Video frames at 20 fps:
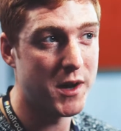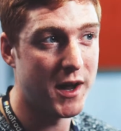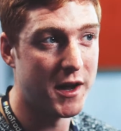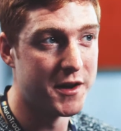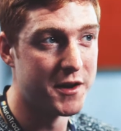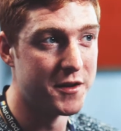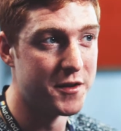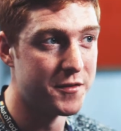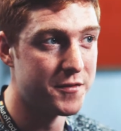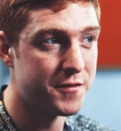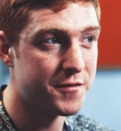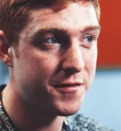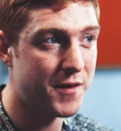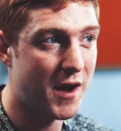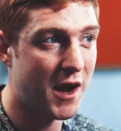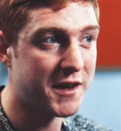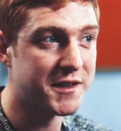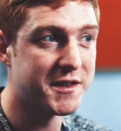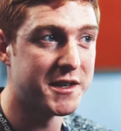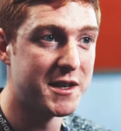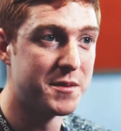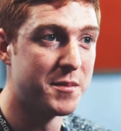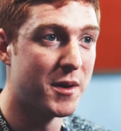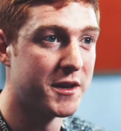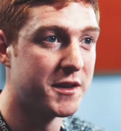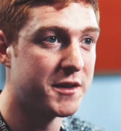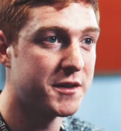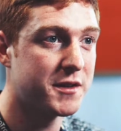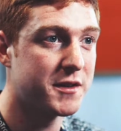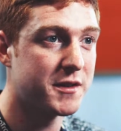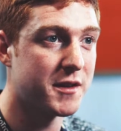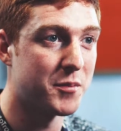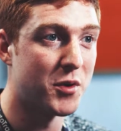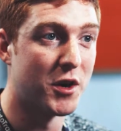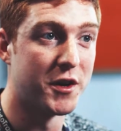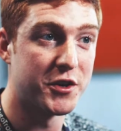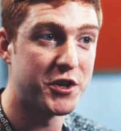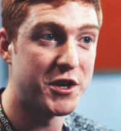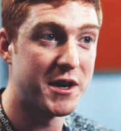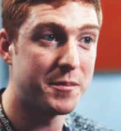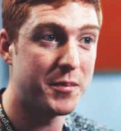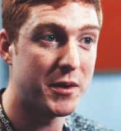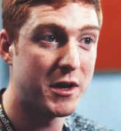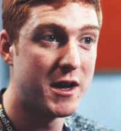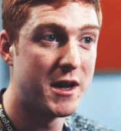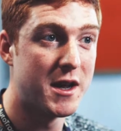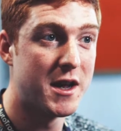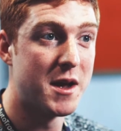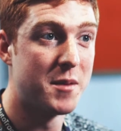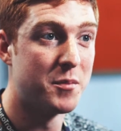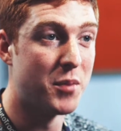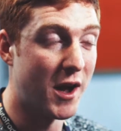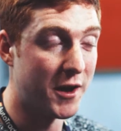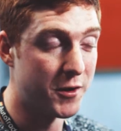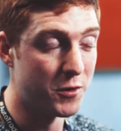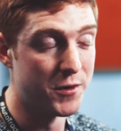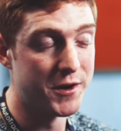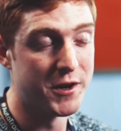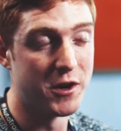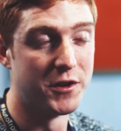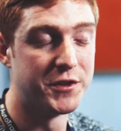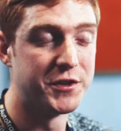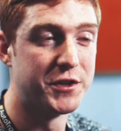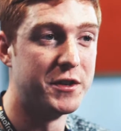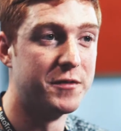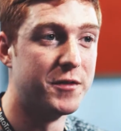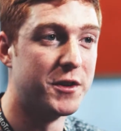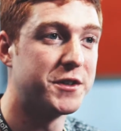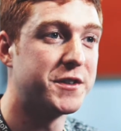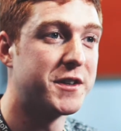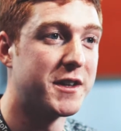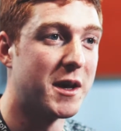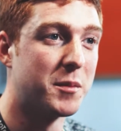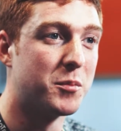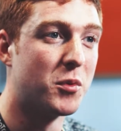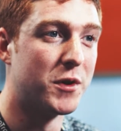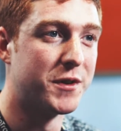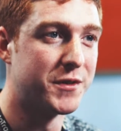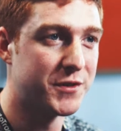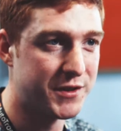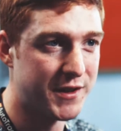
kind of IT-based apprenticeship, but I'd already got into university at that point.